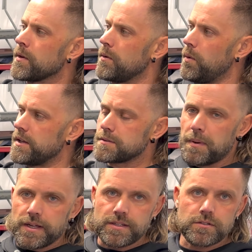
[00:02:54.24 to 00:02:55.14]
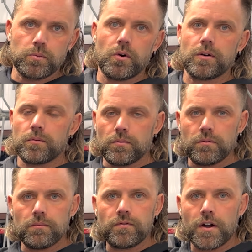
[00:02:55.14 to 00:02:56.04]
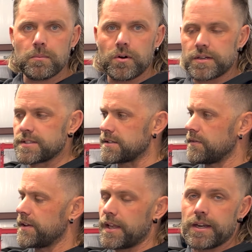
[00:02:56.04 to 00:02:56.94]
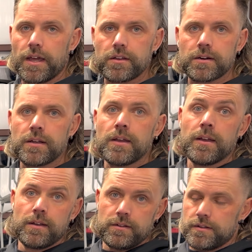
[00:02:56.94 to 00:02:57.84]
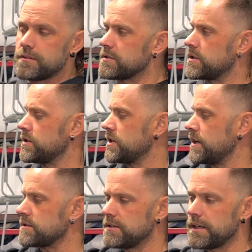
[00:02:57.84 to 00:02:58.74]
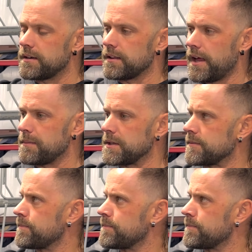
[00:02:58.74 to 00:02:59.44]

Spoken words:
one spot that's worn far more excessively than another, it's a good chance that you need an alignment.